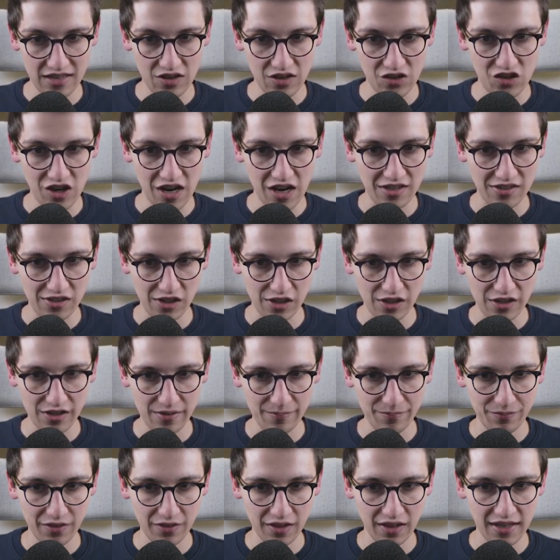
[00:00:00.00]
JSON.
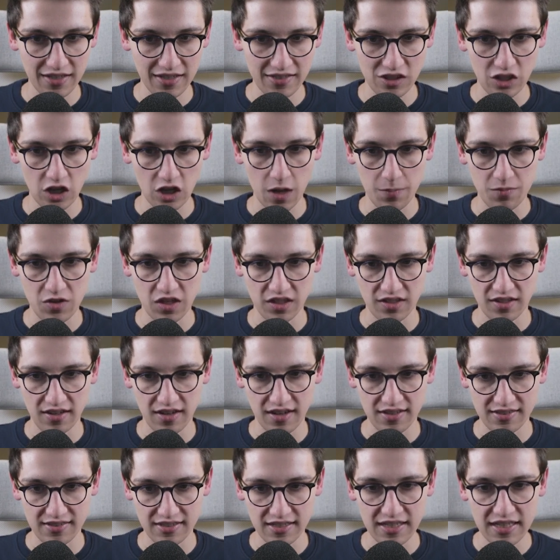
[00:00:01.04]
It's an object that
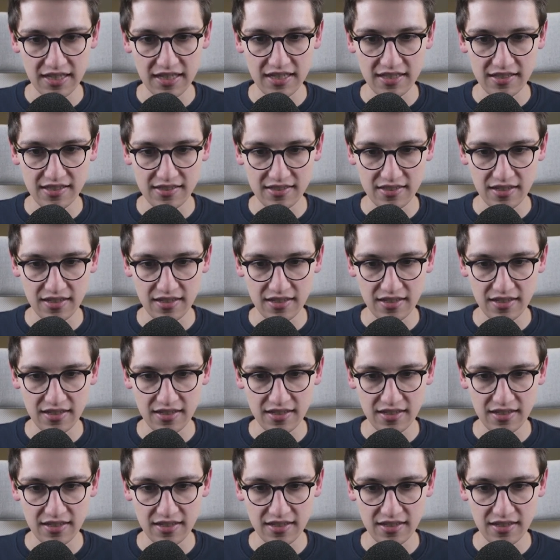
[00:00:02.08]
has keys.